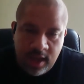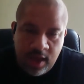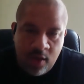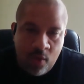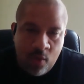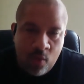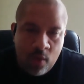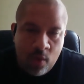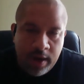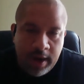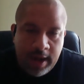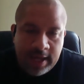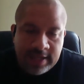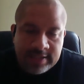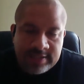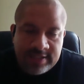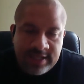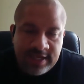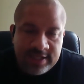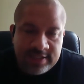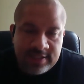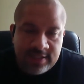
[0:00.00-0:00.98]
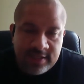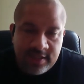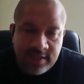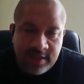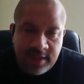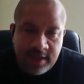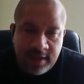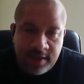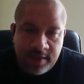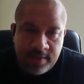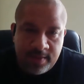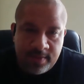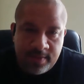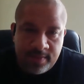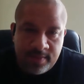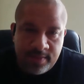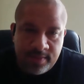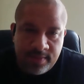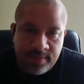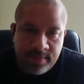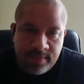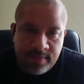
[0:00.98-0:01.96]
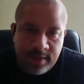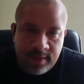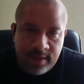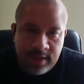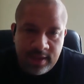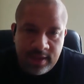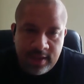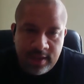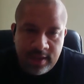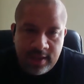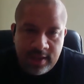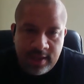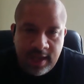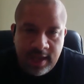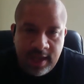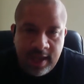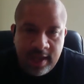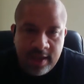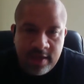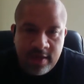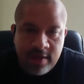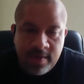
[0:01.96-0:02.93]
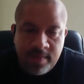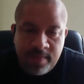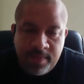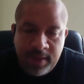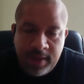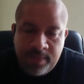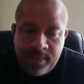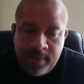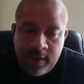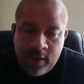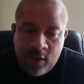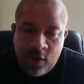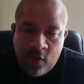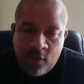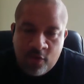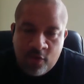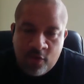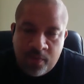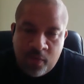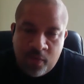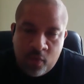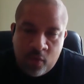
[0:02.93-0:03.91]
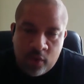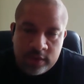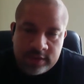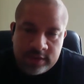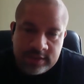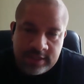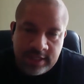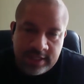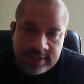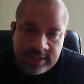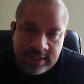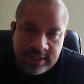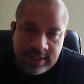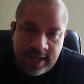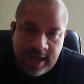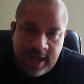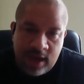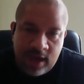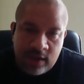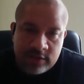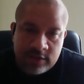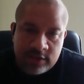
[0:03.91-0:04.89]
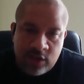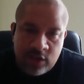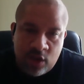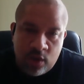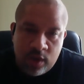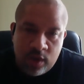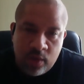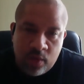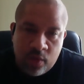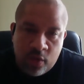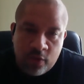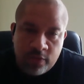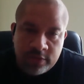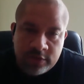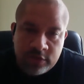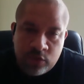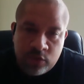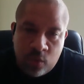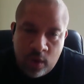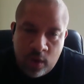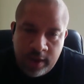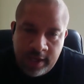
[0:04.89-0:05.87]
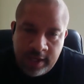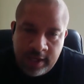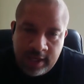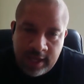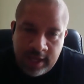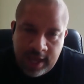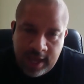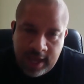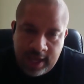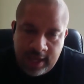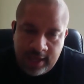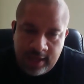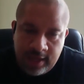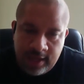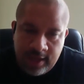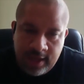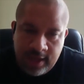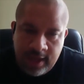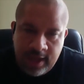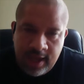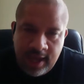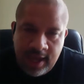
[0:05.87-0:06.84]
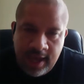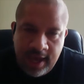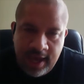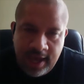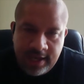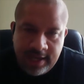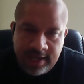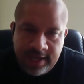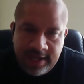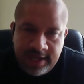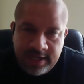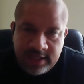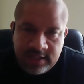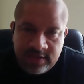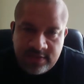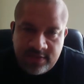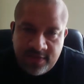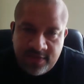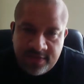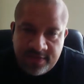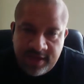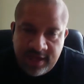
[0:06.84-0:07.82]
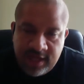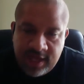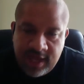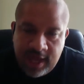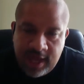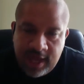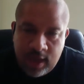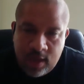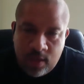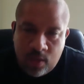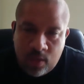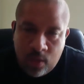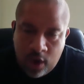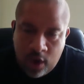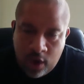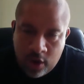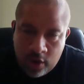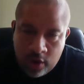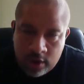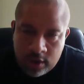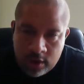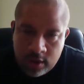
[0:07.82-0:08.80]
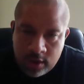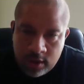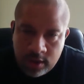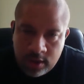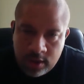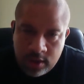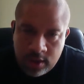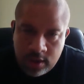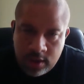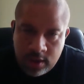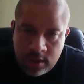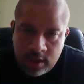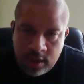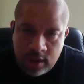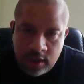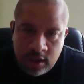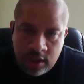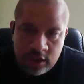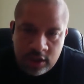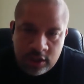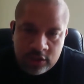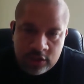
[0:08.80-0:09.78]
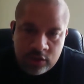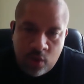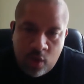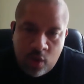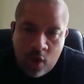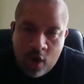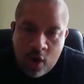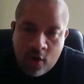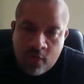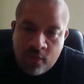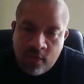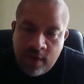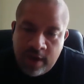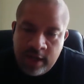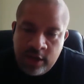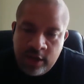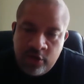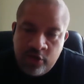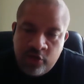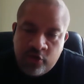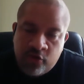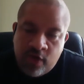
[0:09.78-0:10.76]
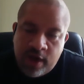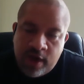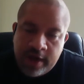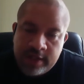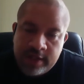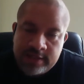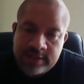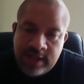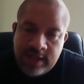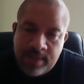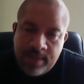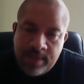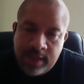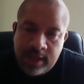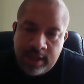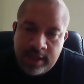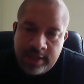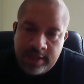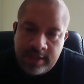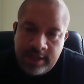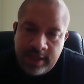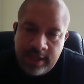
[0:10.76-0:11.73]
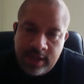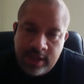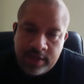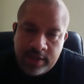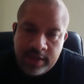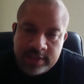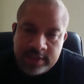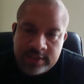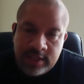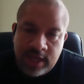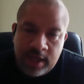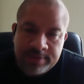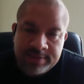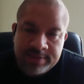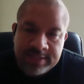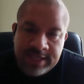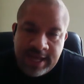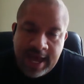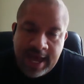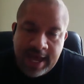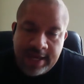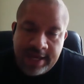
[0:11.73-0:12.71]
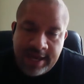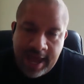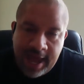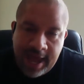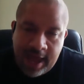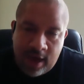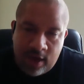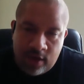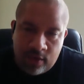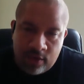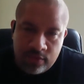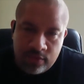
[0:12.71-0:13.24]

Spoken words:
When I said to them, yeah, your BPO report says that the house is only worth 20K and it needs 50K in work, so already you're trying to sell me a deal that's upside down.